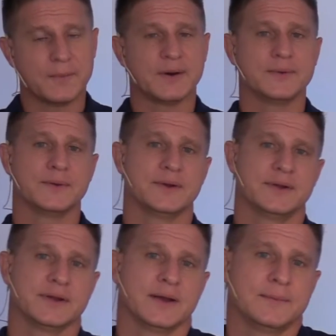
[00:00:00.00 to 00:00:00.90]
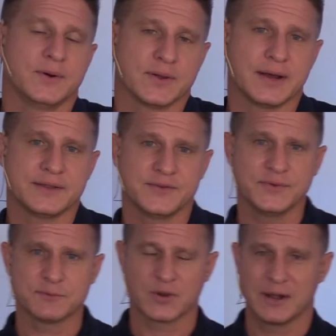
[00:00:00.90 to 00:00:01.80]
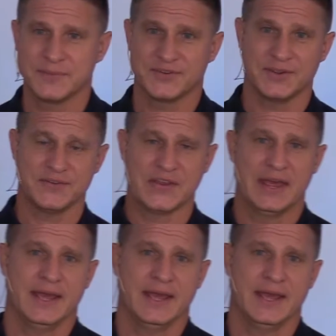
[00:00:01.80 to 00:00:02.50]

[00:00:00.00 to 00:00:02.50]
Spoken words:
about God through his promises,